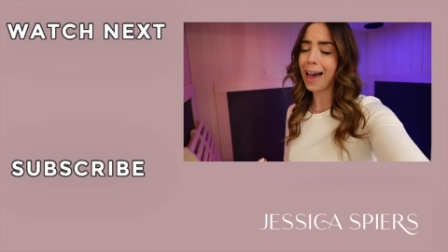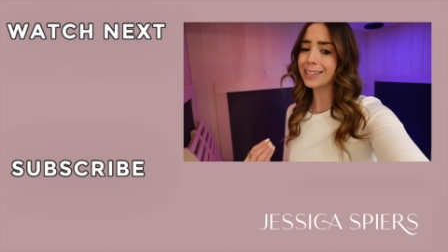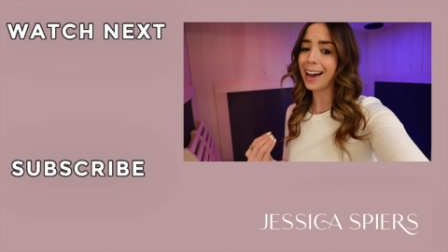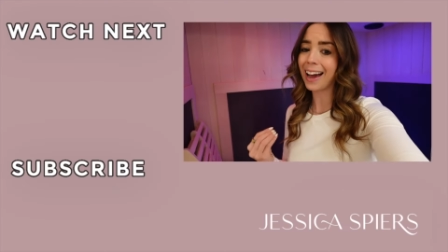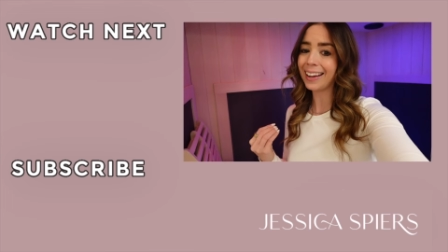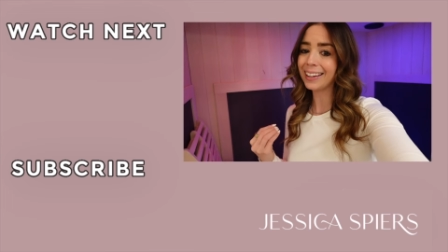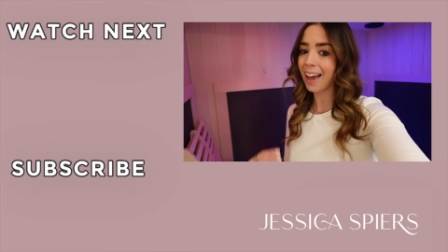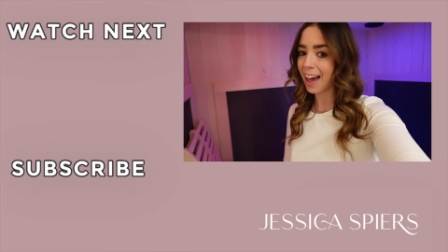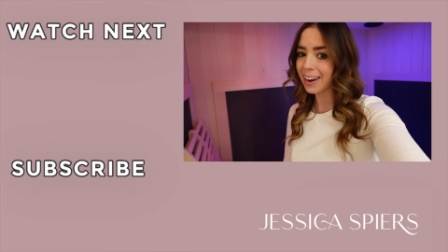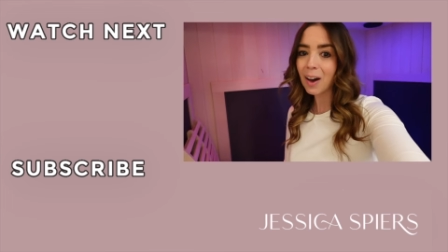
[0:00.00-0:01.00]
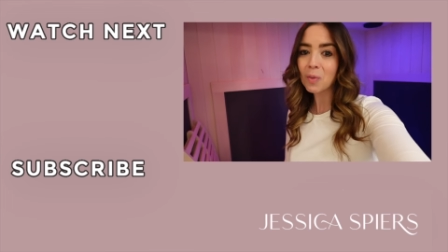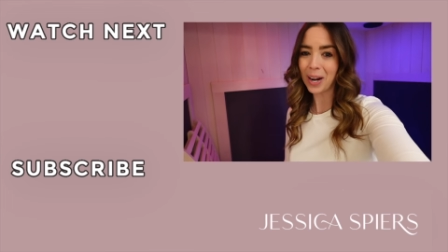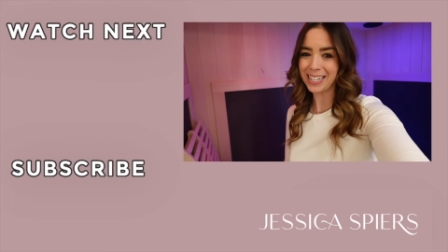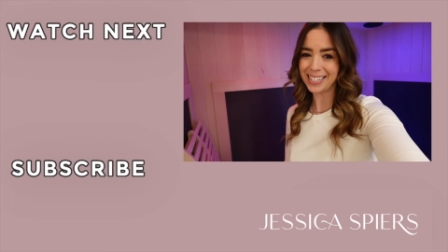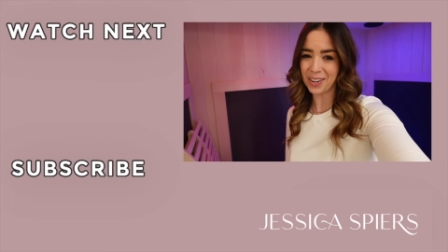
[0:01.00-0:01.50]
And I cannot
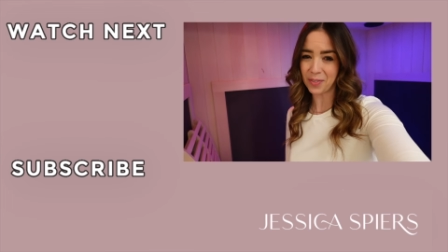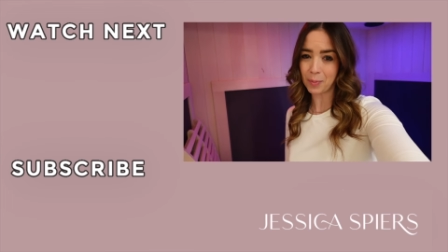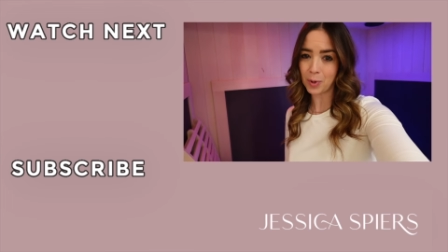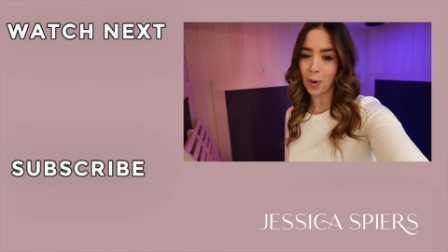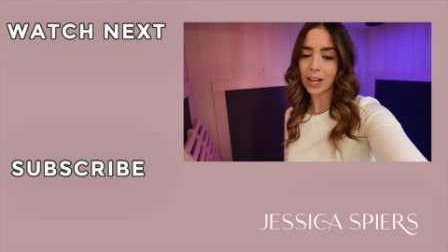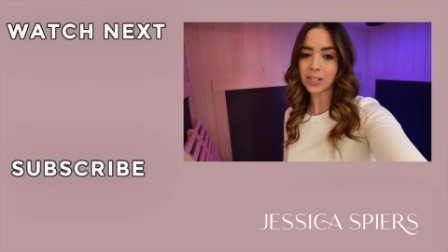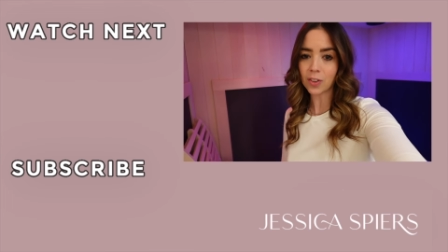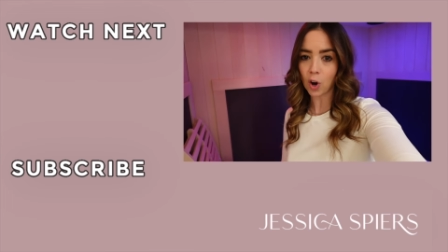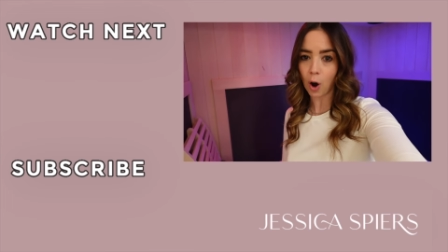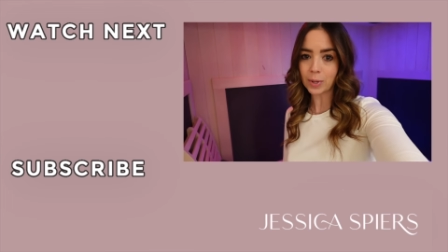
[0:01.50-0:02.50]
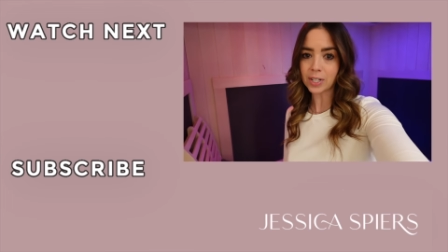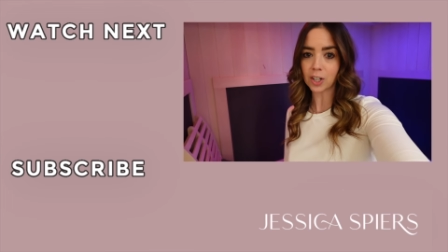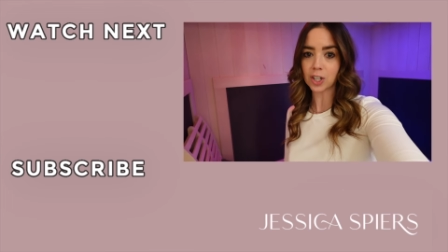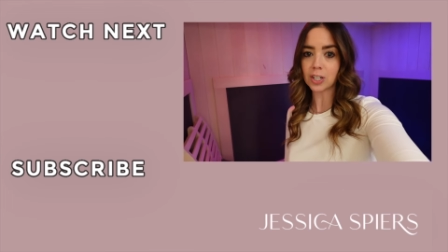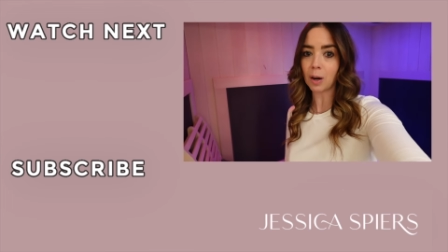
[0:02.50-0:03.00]
wait to hear from you guys in the comment
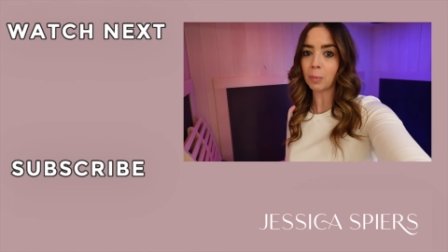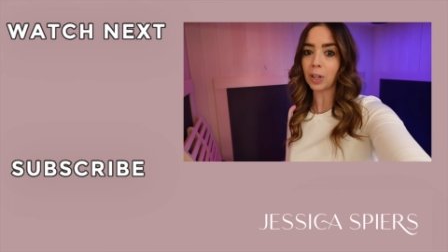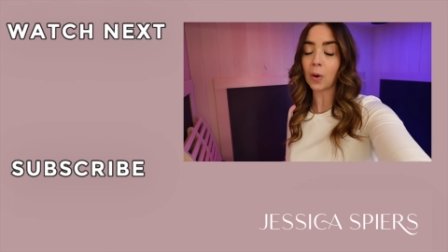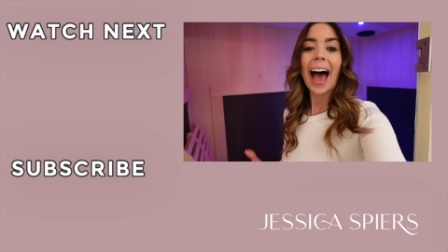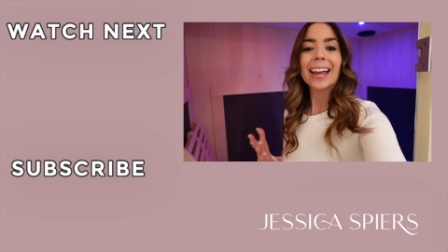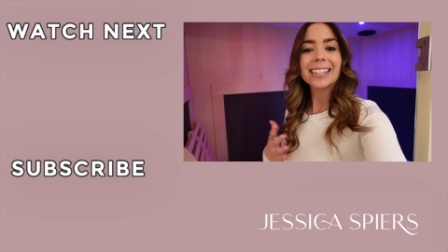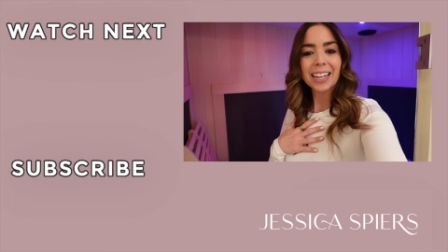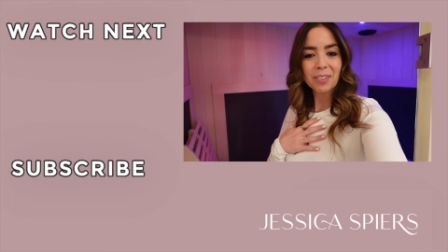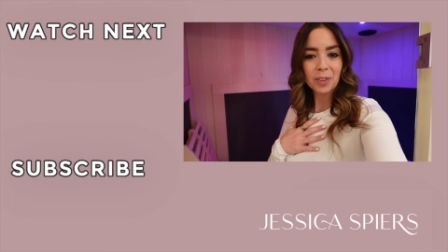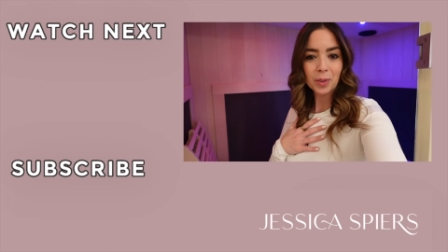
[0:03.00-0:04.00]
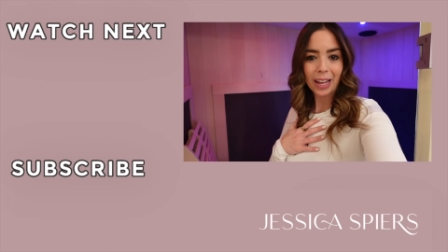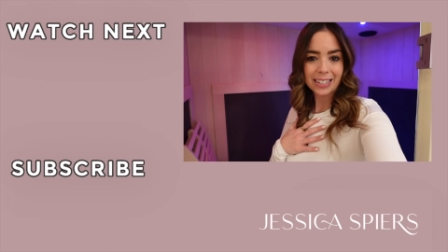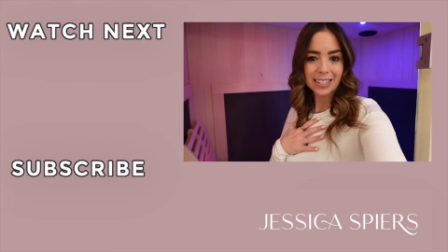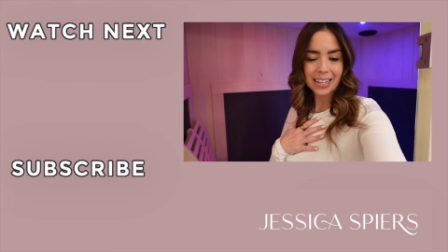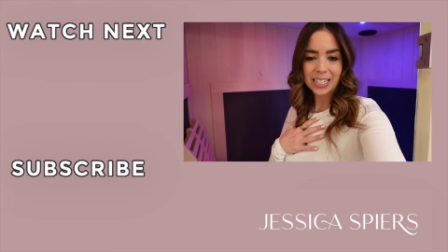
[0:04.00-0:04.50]
section down below. And if you
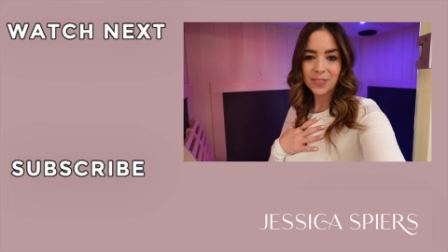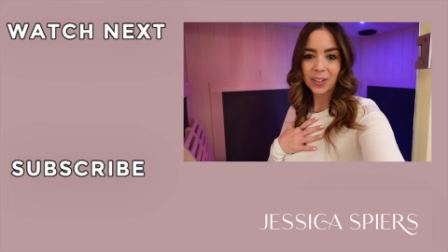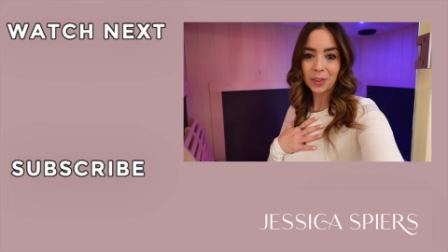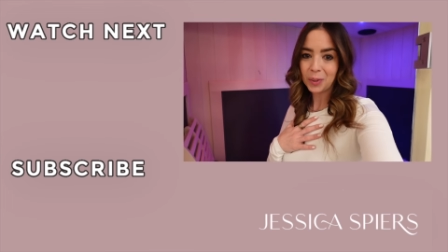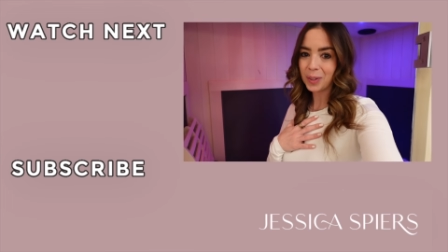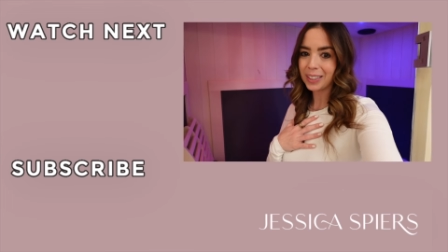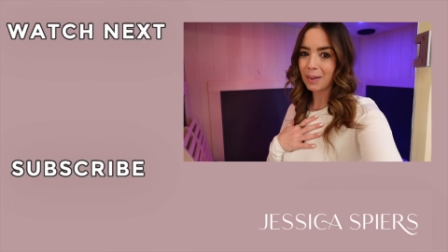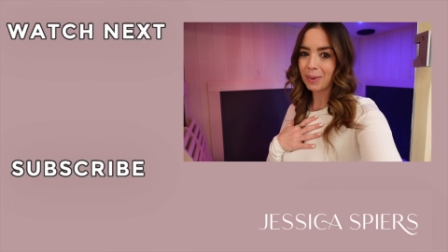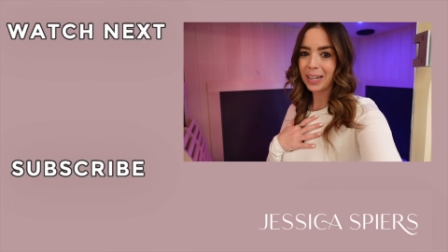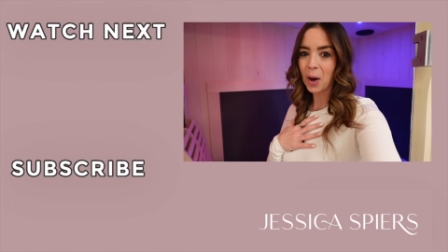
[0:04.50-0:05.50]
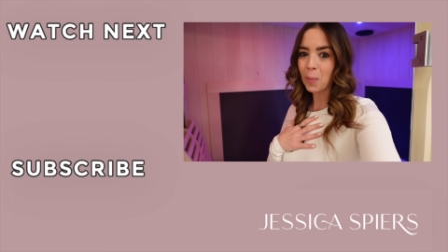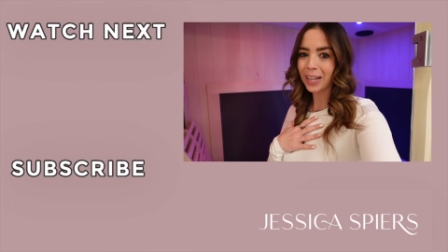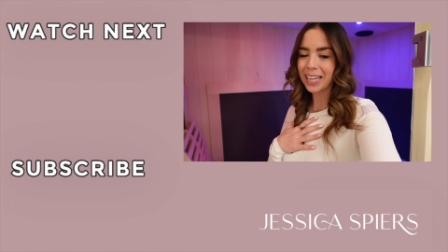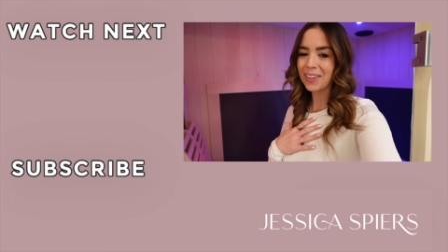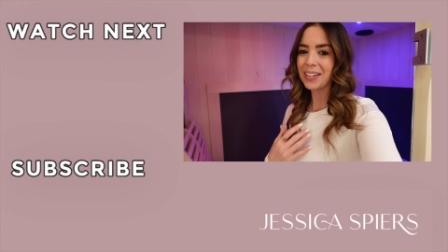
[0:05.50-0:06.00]
like today's video, you can let me know
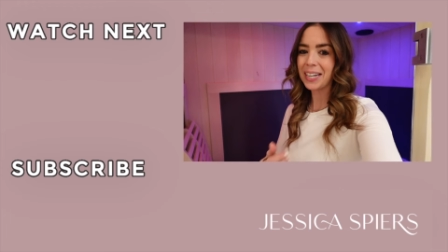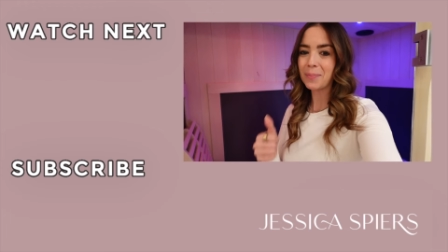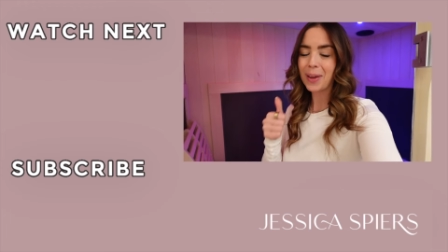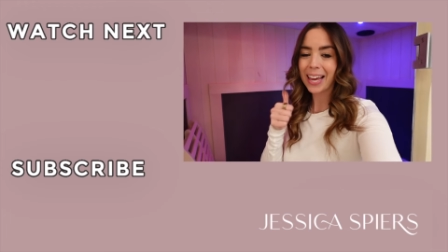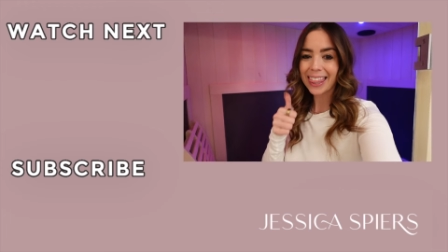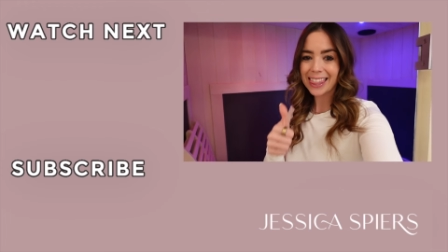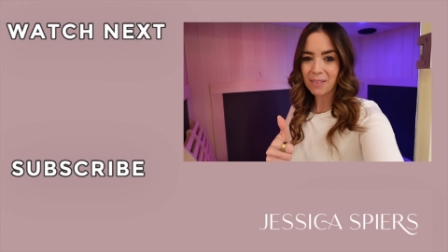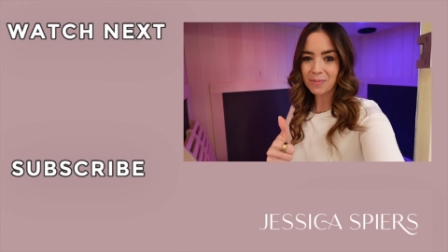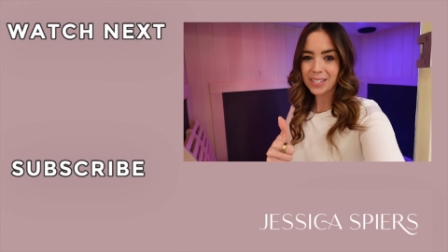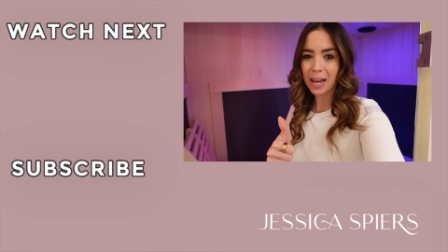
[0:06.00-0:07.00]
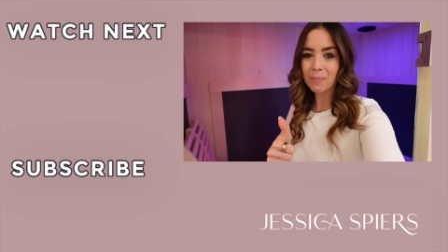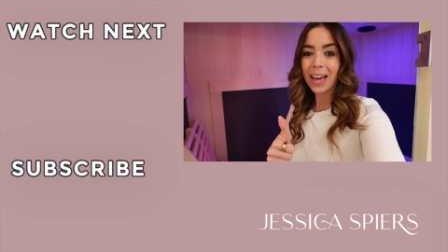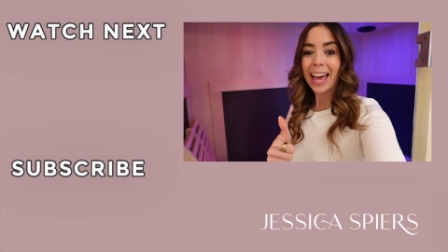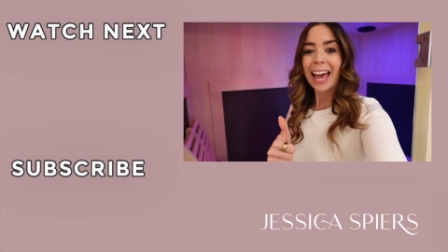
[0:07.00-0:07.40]
by giving it a big thumbs up.